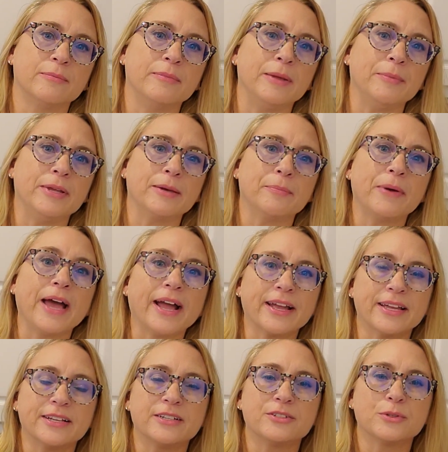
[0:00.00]
maybe a
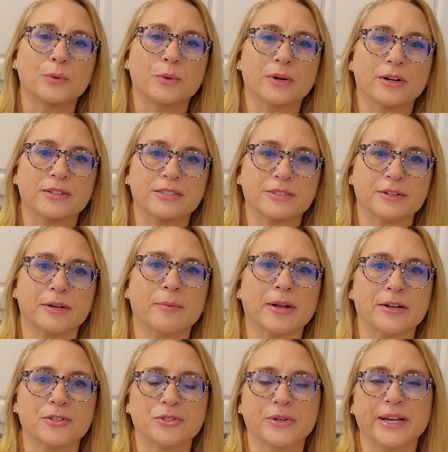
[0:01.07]
package or a certain
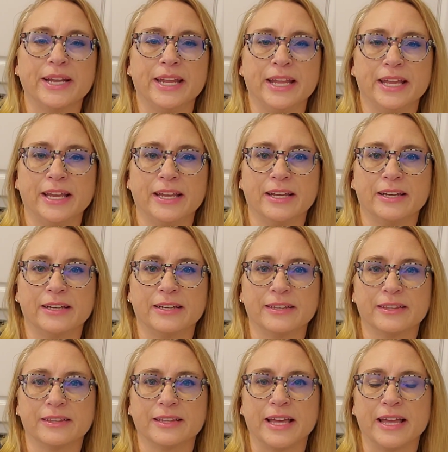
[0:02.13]
amount of training
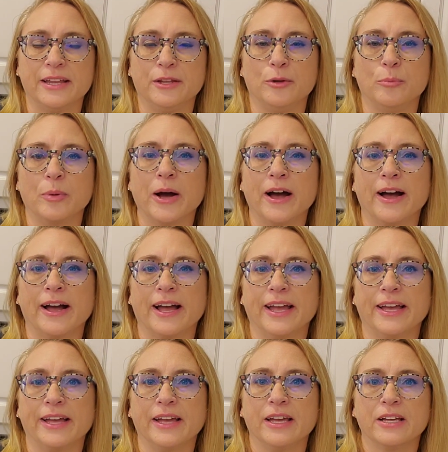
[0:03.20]
that you
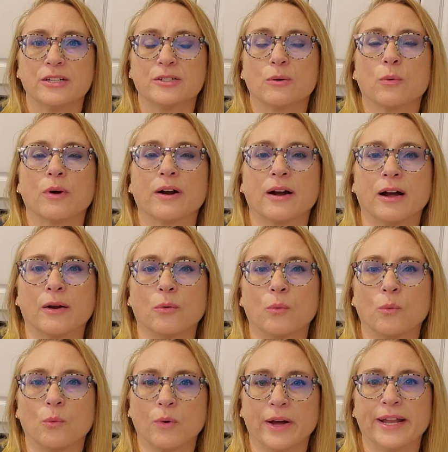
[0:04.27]
buy to work
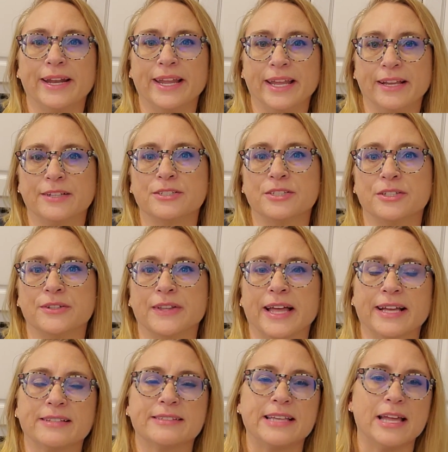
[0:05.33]
on one issue,
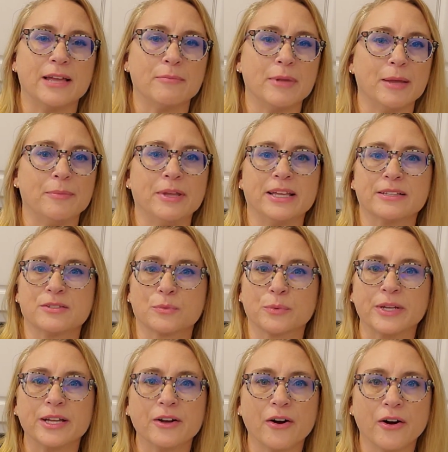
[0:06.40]
like say maybe it's
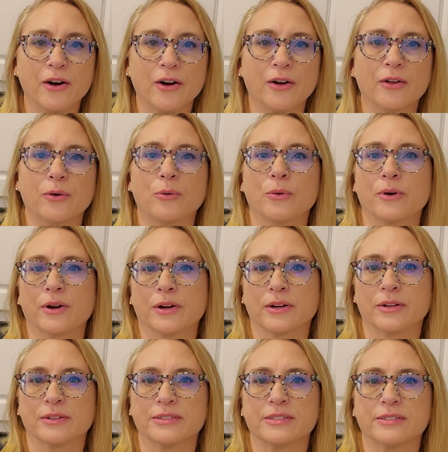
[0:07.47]
recall
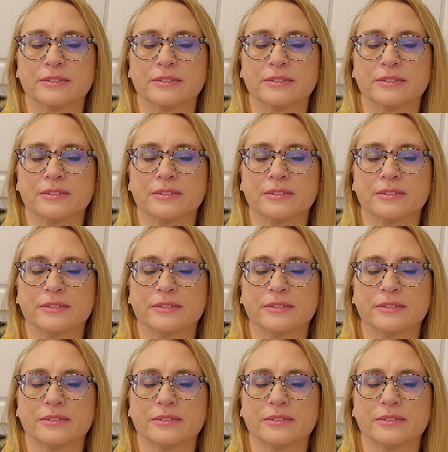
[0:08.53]
or